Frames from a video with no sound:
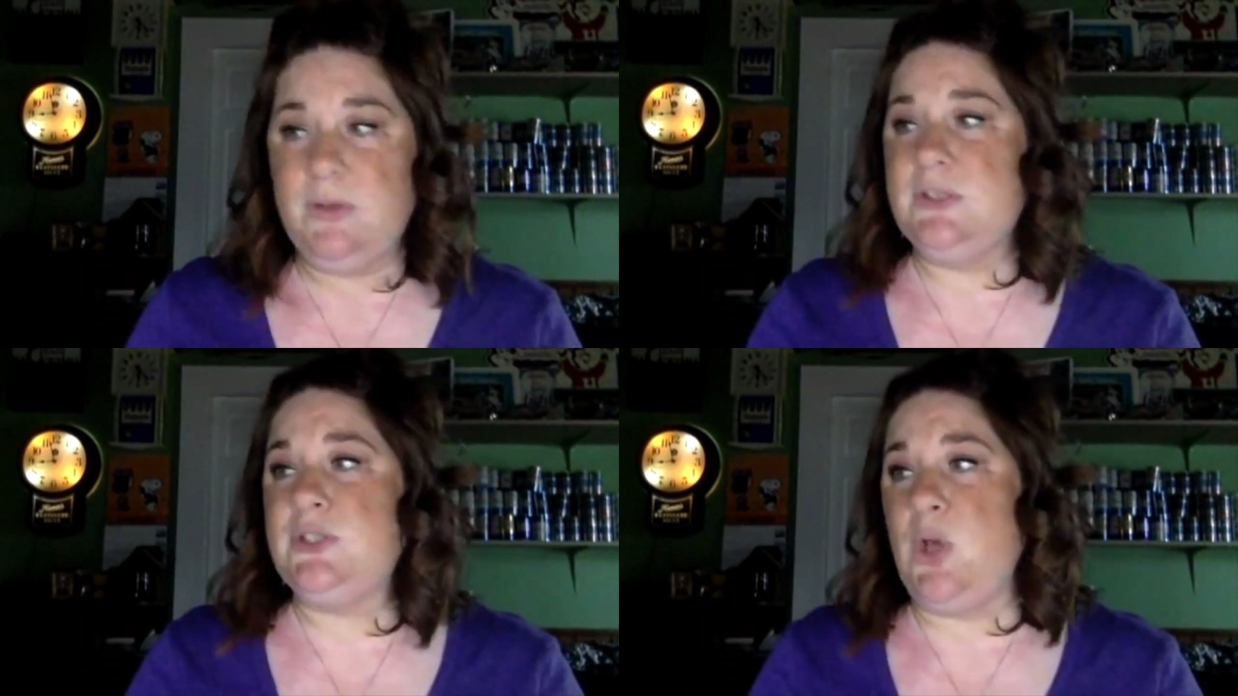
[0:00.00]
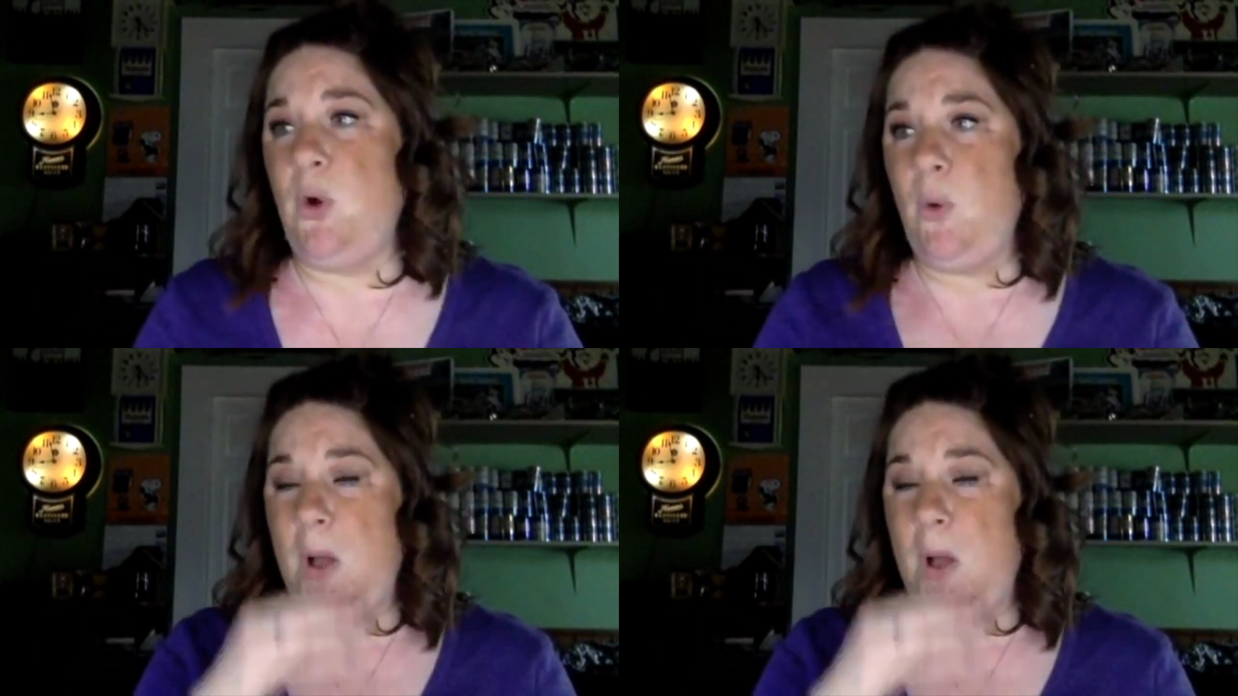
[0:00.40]

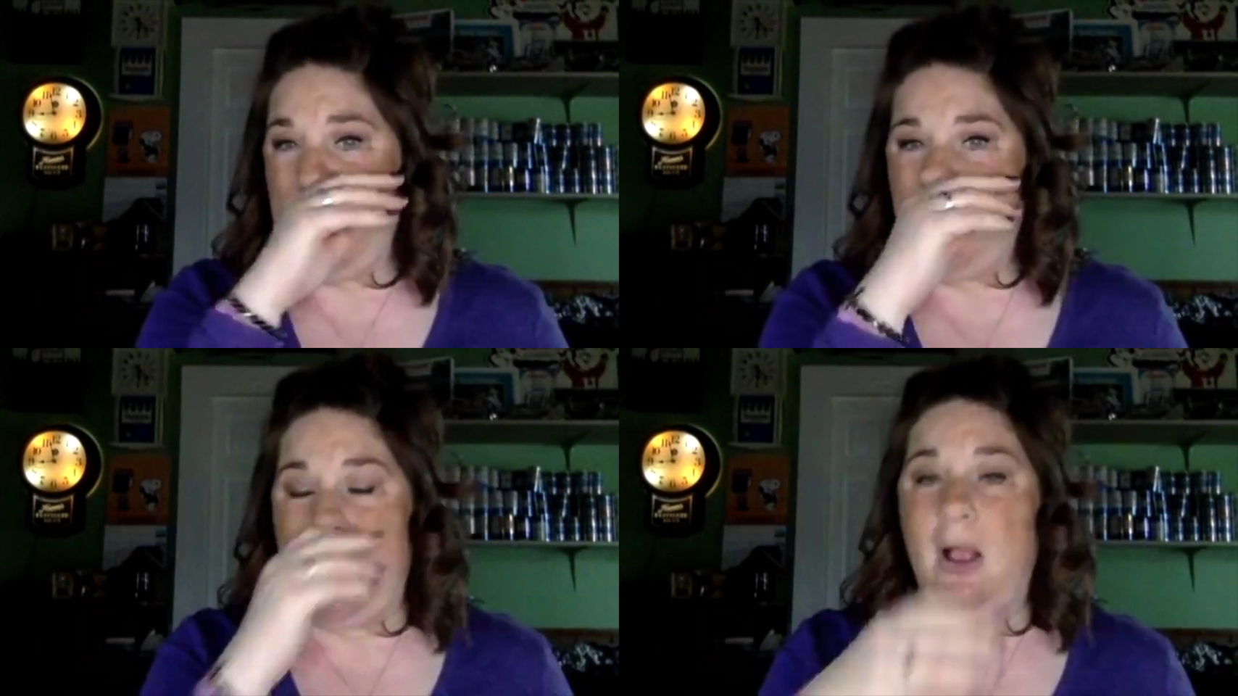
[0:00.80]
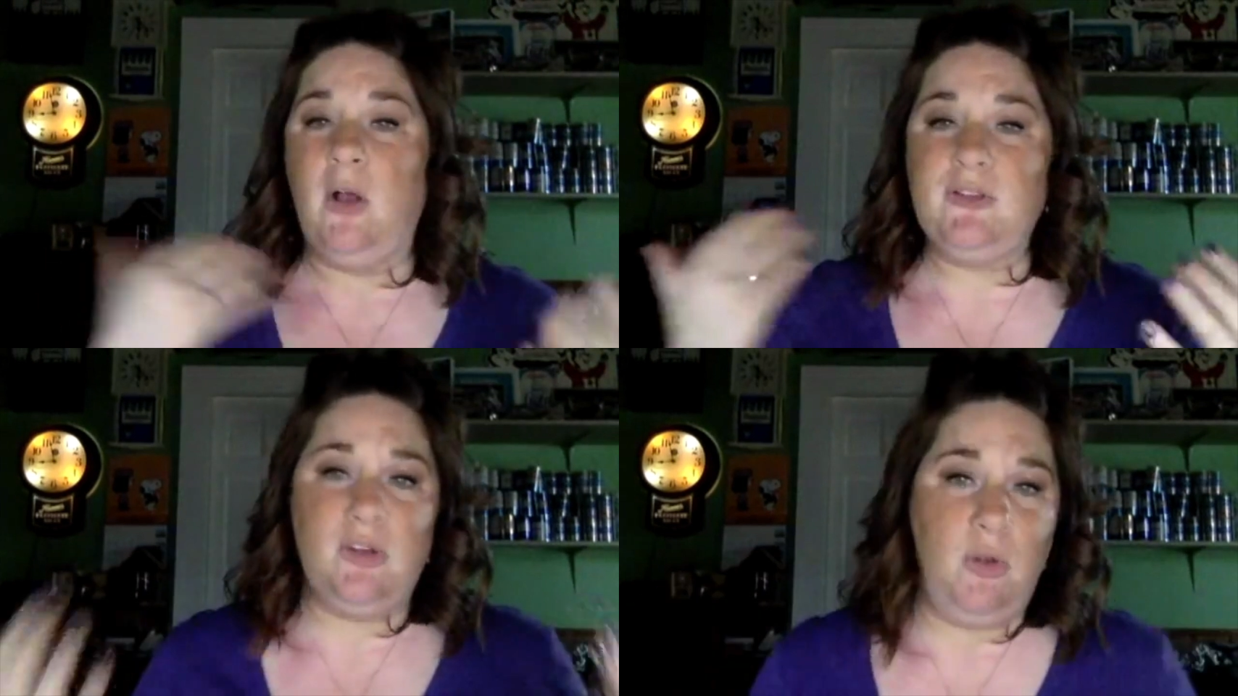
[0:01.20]
So I
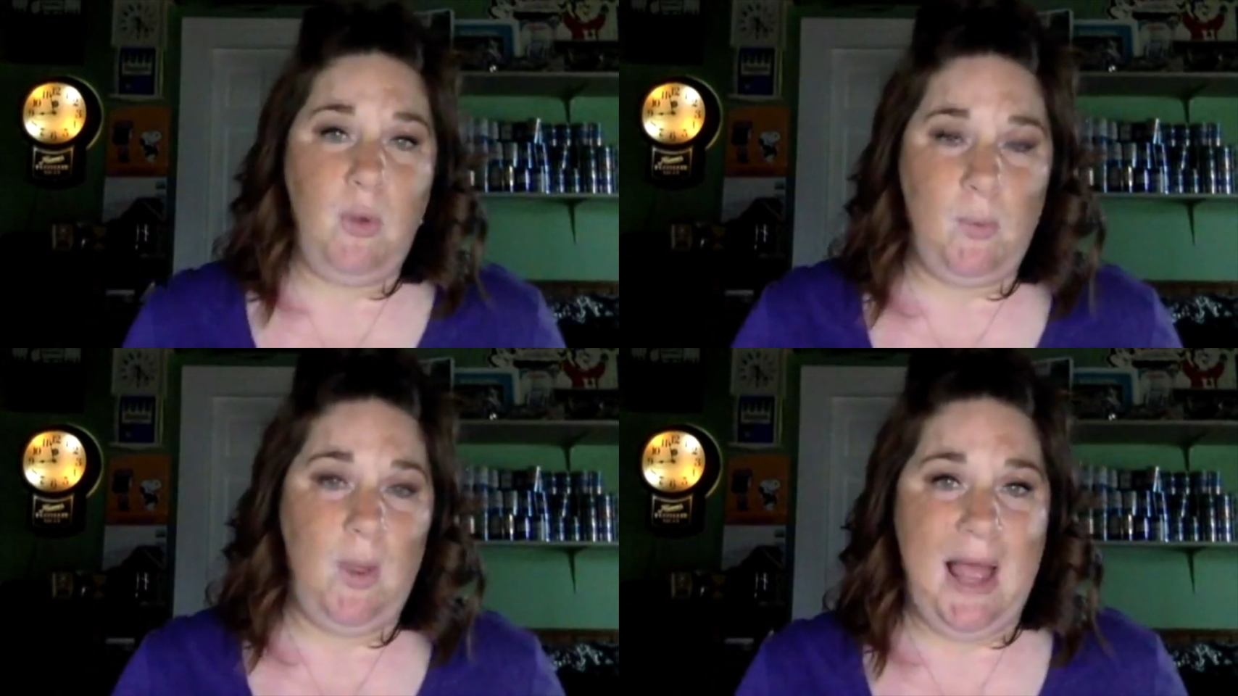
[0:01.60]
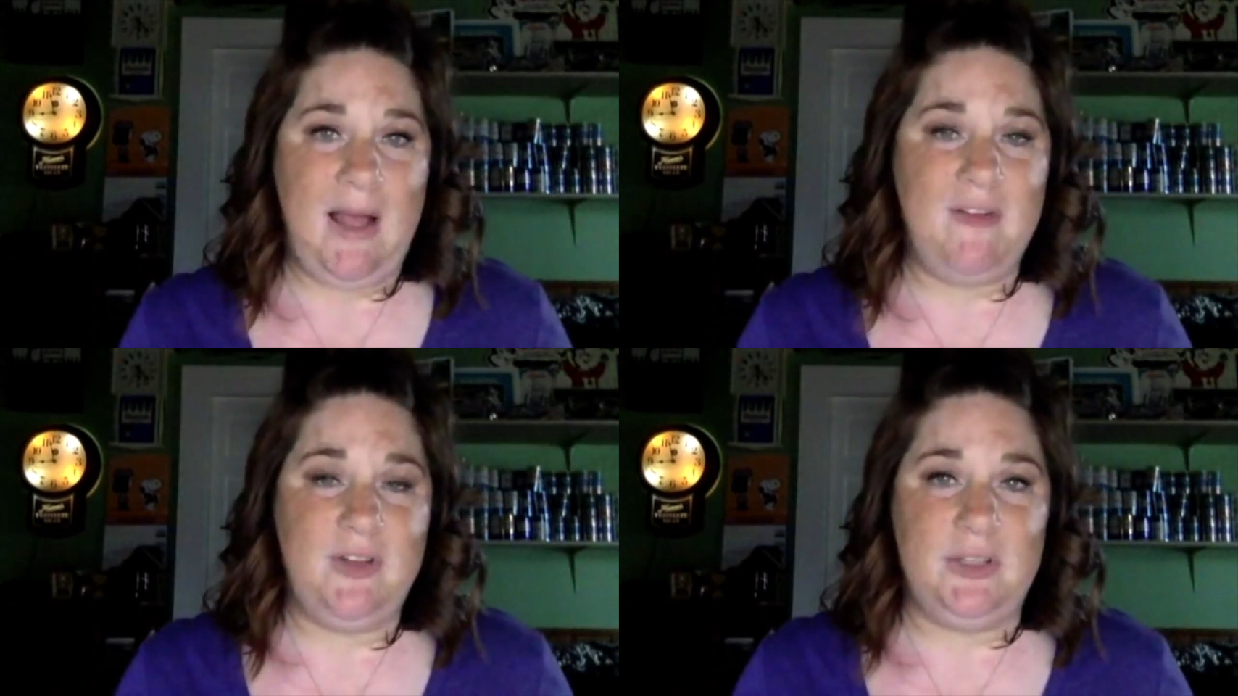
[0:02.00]
also will
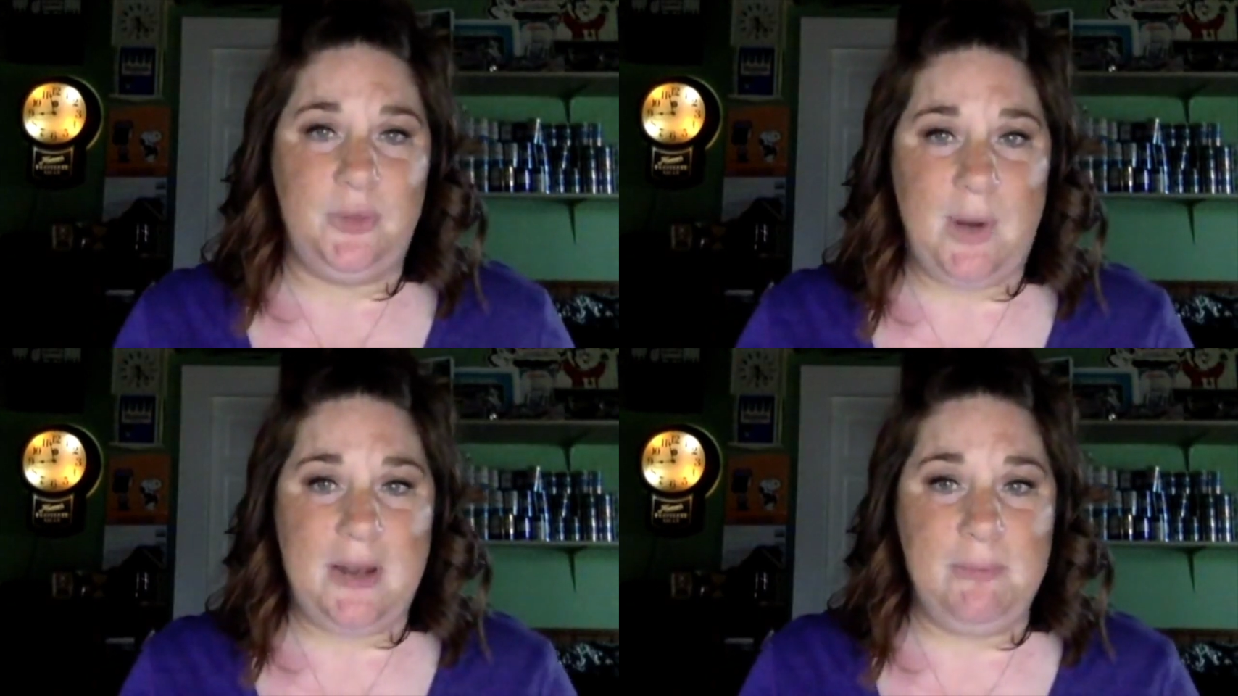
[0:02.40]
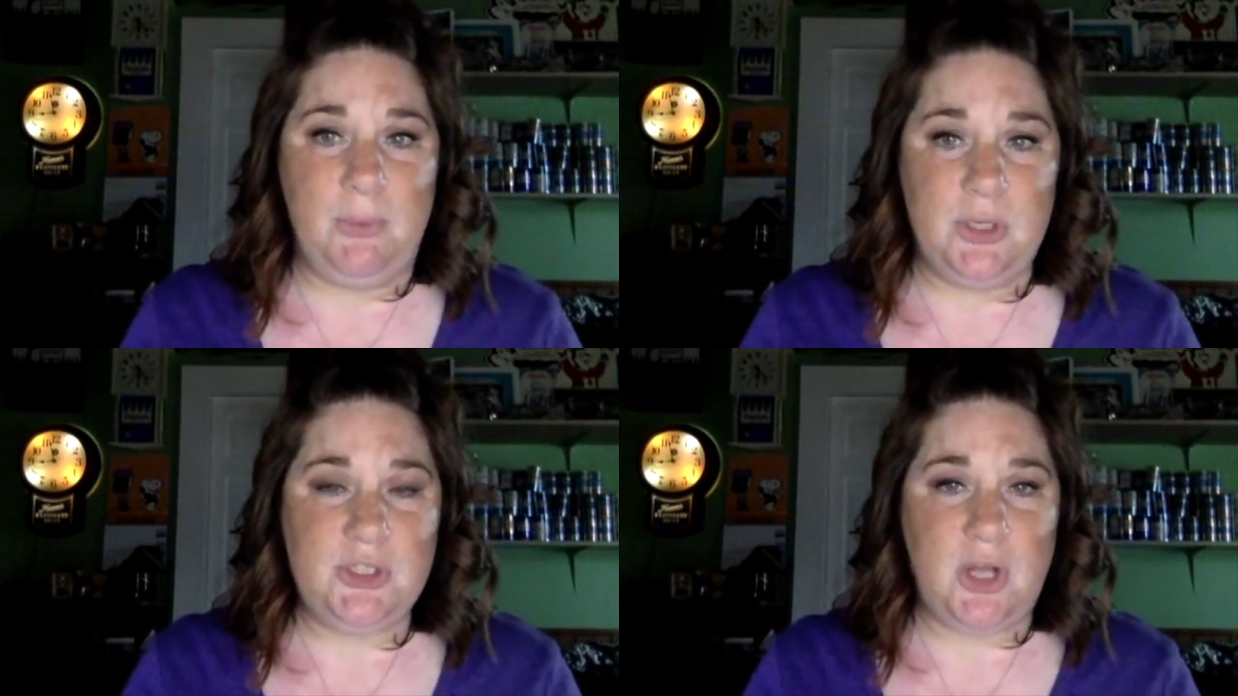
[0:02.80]
have Loretta
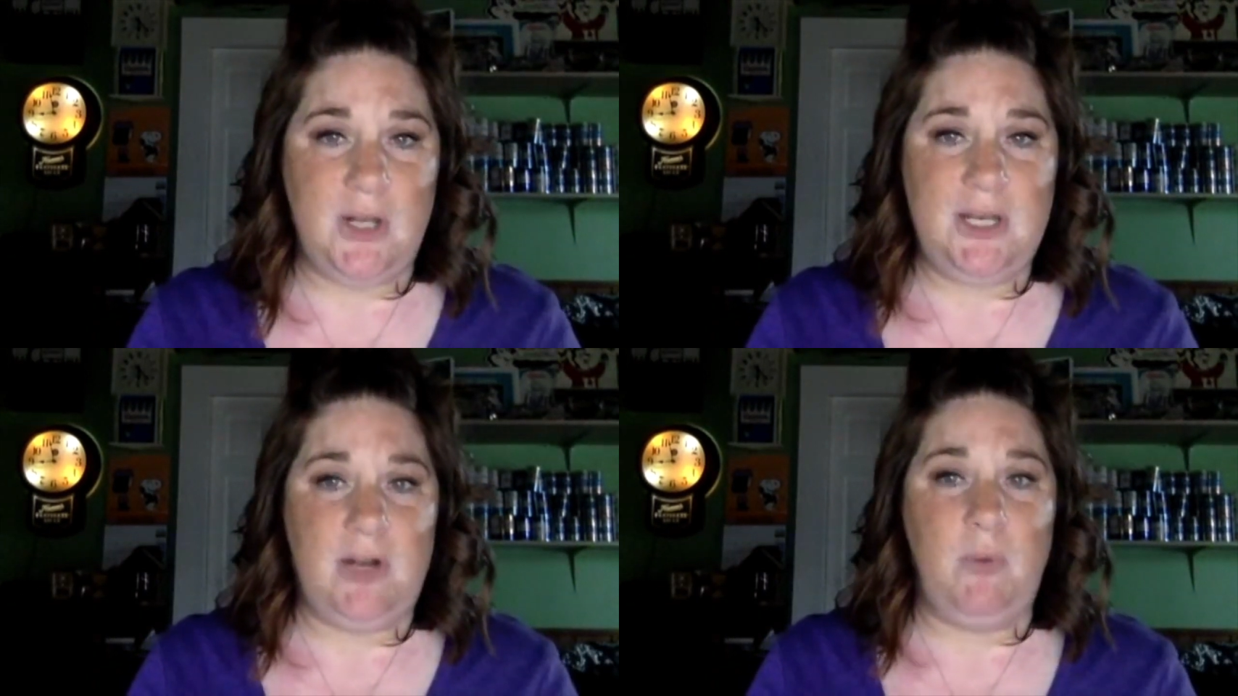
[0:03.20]
Bush on here,